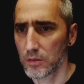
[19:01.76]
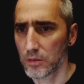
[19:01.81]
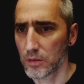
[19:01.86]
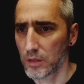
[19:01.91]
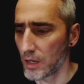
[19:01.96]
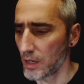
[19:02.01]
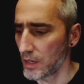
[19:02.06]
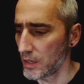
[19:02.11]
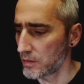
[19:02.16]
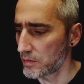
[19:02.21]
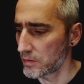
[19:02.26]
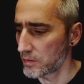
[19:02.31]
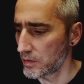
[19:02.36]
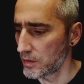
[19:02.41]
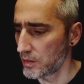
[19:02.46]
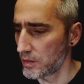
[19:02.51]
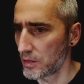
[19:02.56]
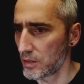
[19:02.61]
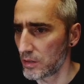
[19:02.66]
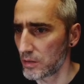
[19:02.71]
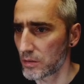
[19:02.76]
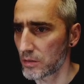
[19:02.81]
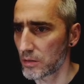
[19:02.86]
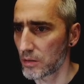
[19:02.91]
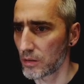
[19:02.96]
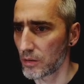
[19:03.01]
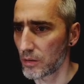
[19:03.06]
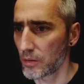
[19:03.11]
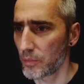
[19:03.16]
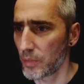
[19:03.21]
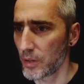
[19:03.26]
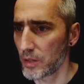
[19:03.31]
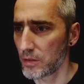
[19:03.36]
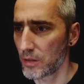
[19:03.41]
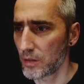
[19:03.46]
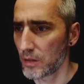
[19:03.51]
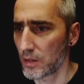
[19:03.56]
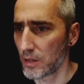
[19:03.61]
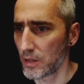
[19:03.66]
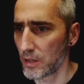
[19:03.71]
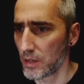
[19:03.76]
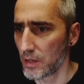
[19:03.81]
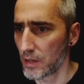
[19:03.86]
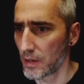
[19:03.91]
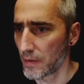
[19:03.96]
case it is basically